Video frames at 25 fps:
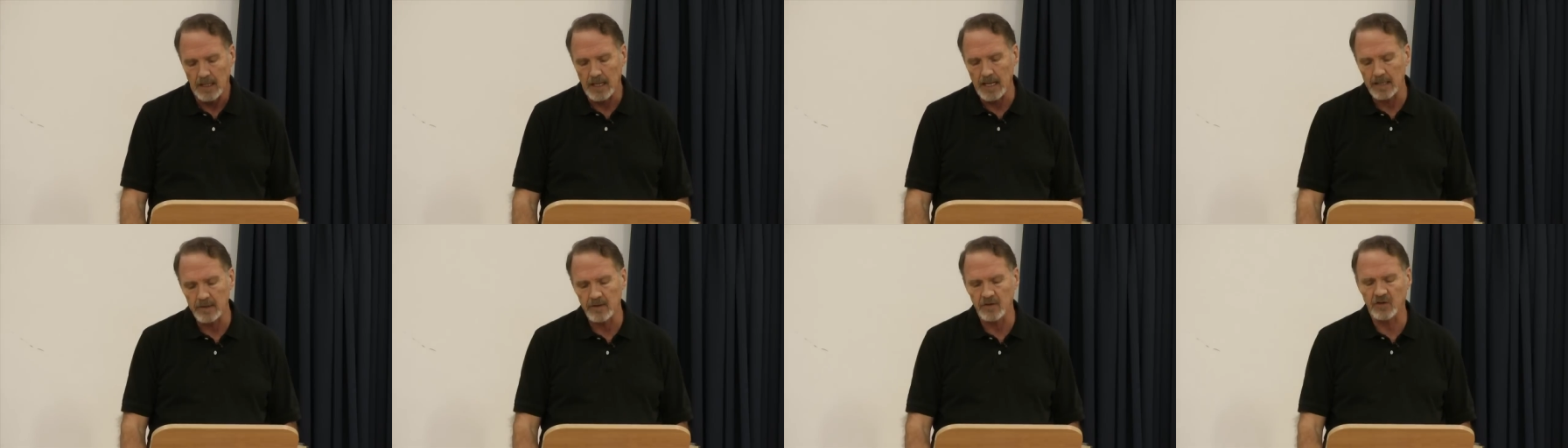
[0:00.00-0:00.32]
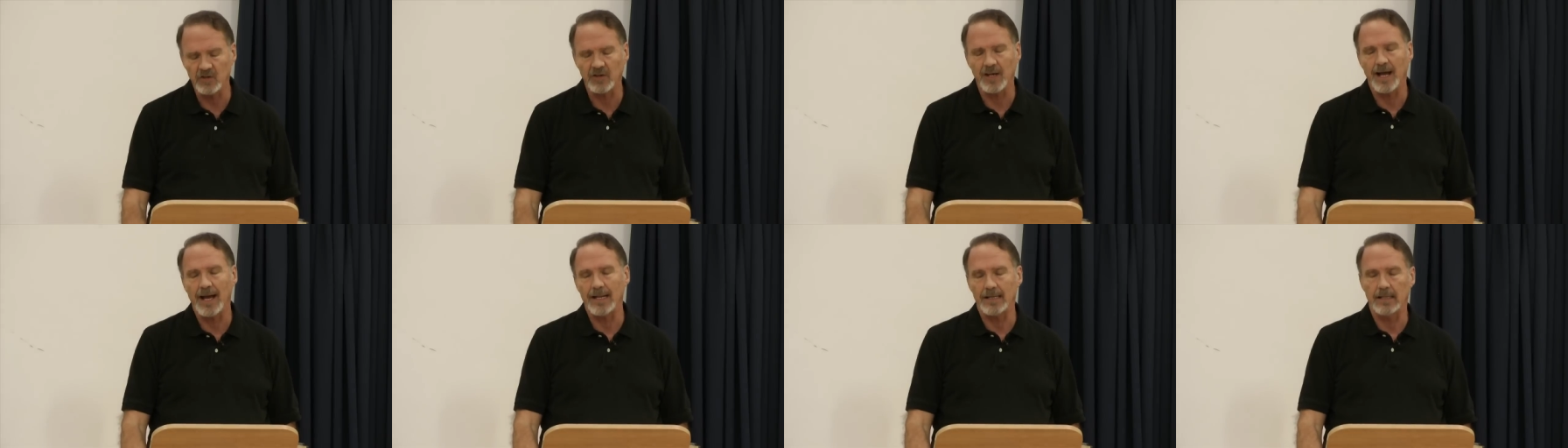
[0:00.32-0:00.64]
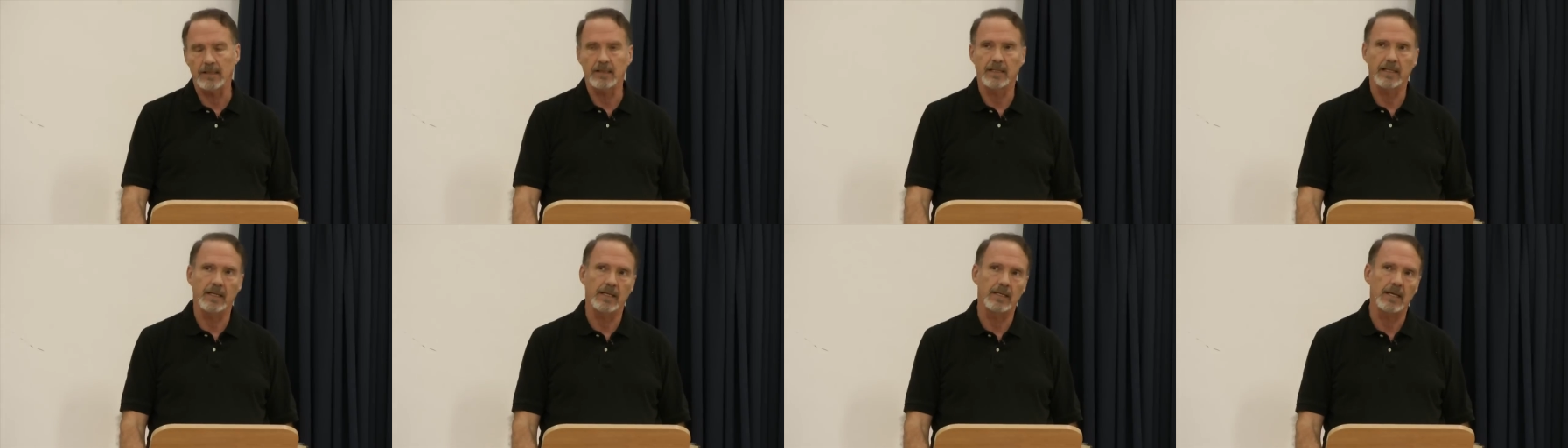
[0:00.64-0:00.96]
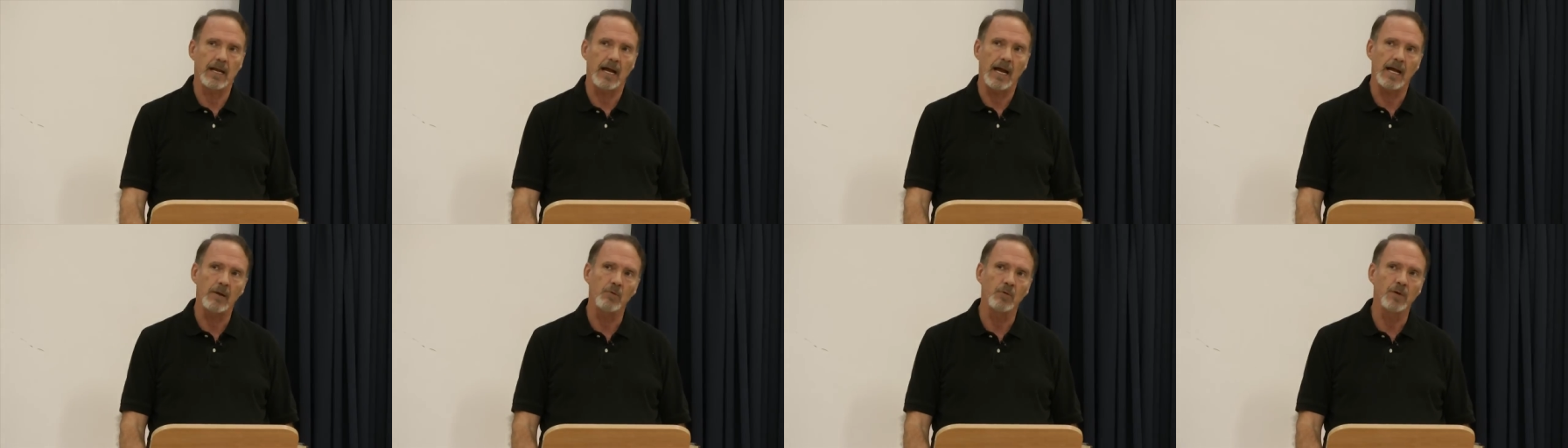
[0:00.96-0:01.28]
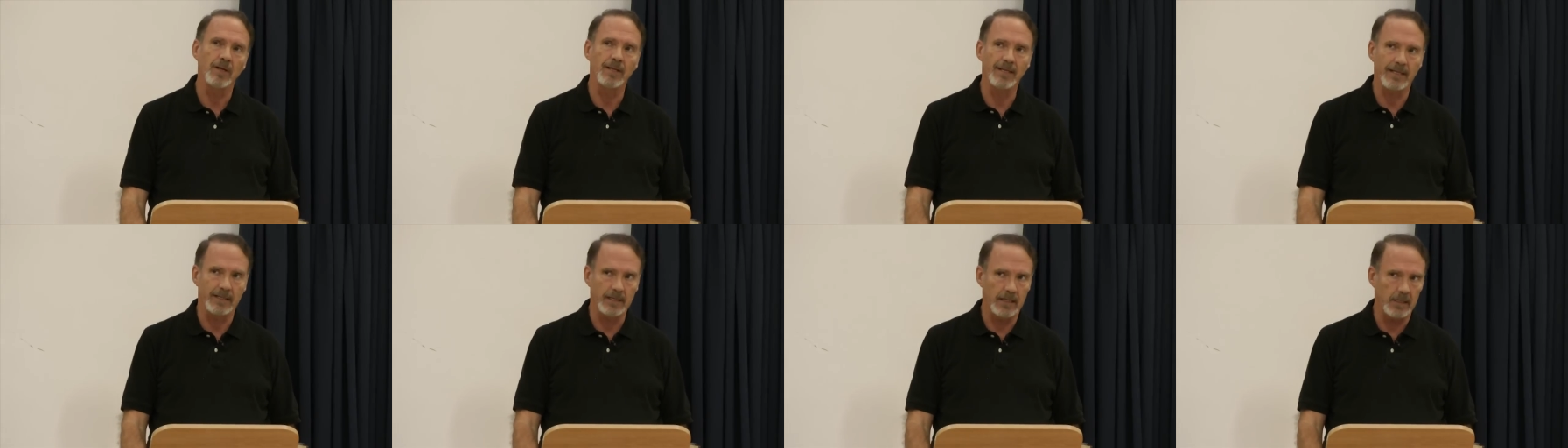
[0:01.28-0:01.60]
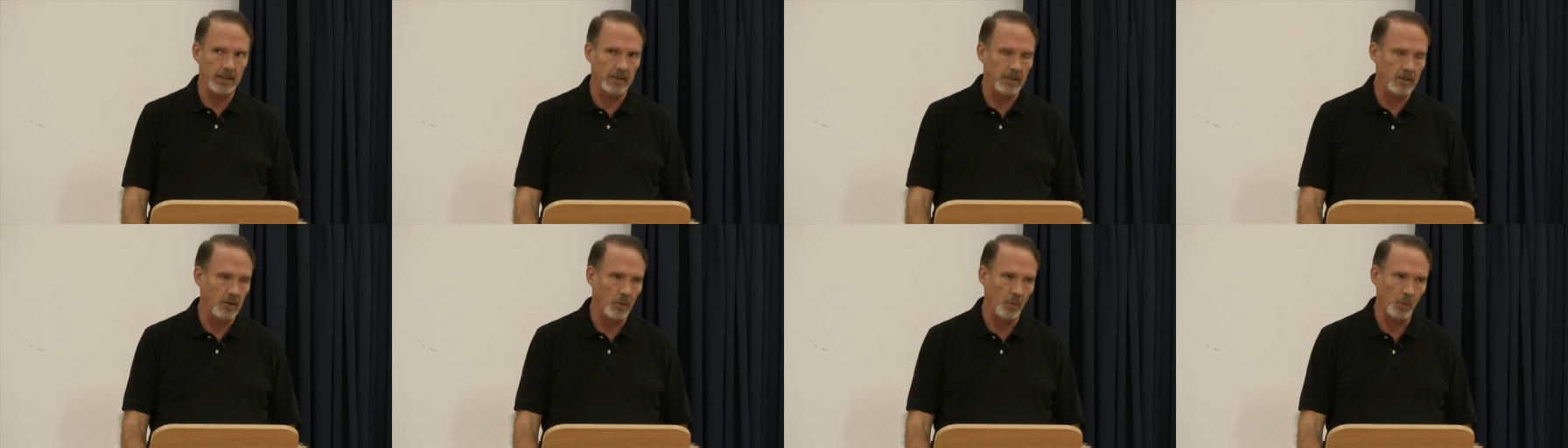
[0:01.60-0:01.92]
I decided that I really
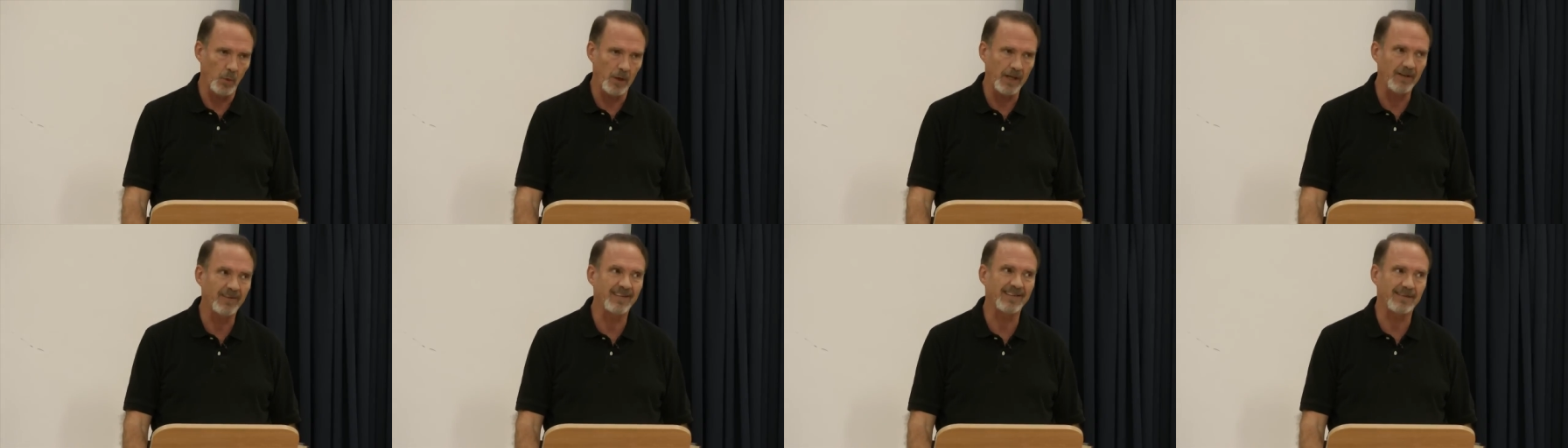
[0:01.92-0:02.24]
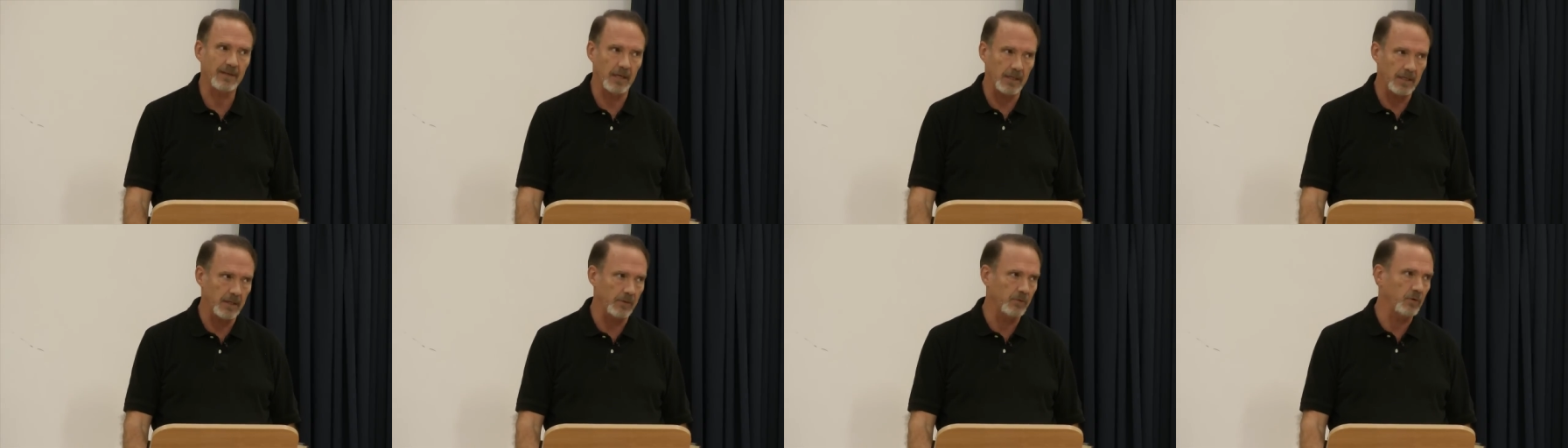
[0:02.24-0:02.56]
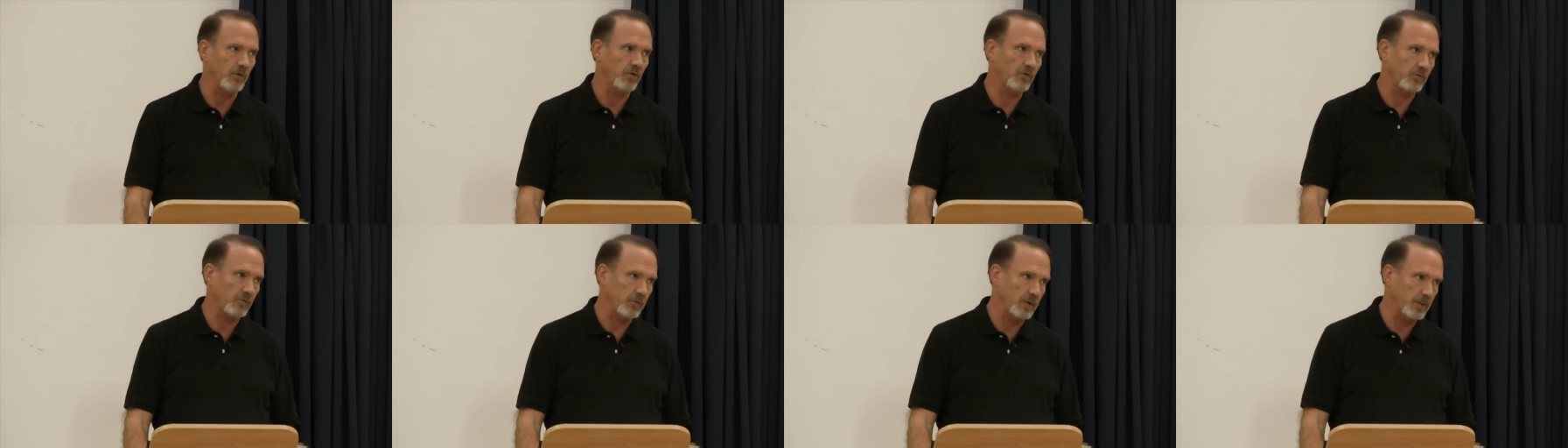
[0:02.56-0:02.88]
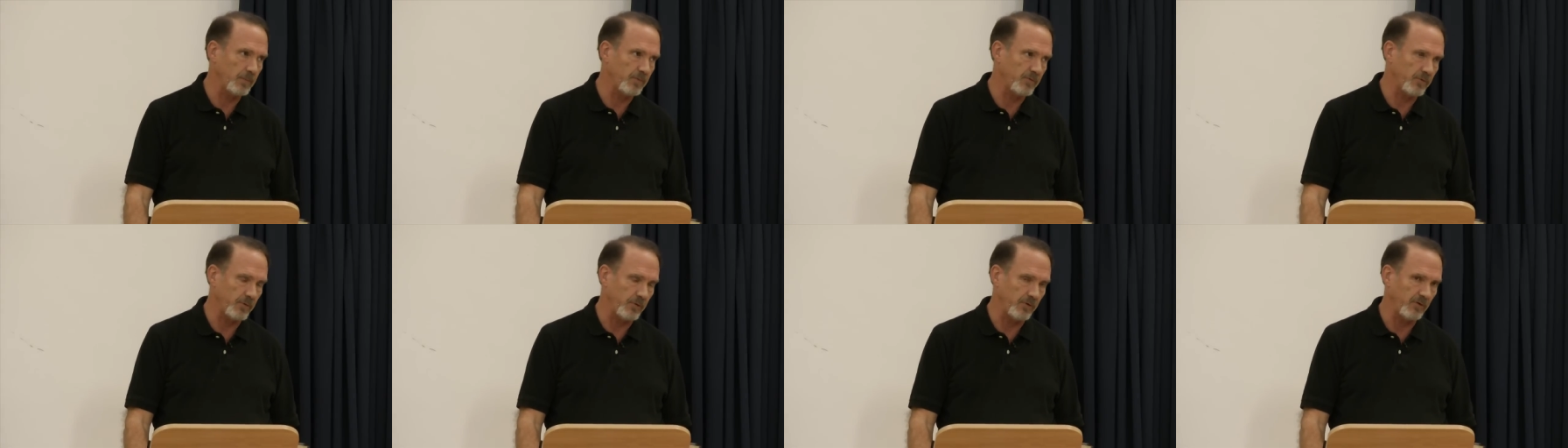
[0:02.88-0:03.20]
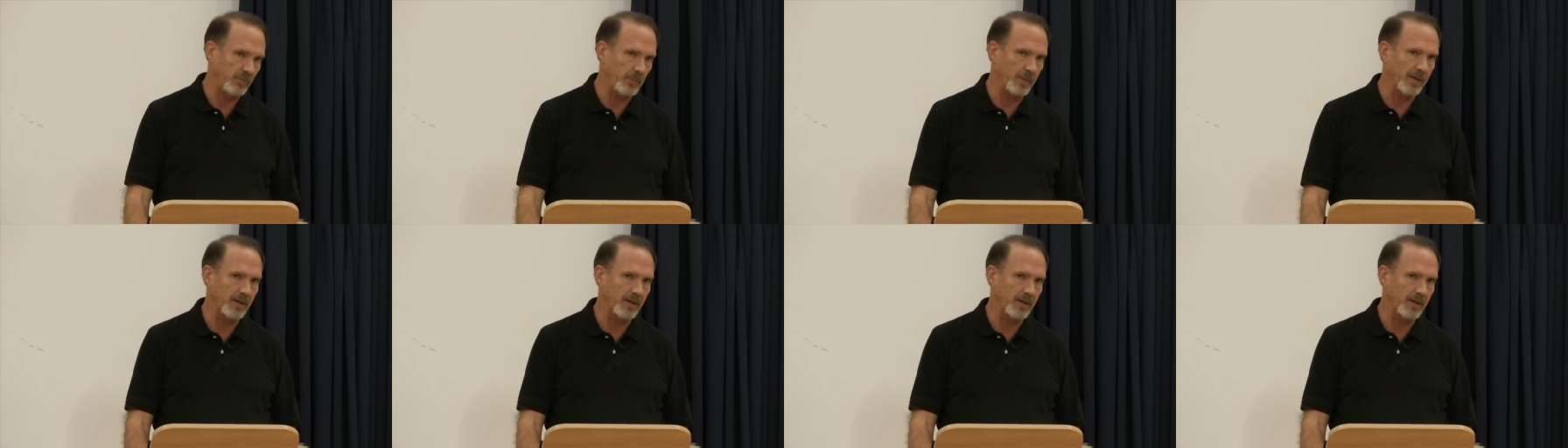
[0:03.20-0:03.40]
needed to restudy the Scriptures,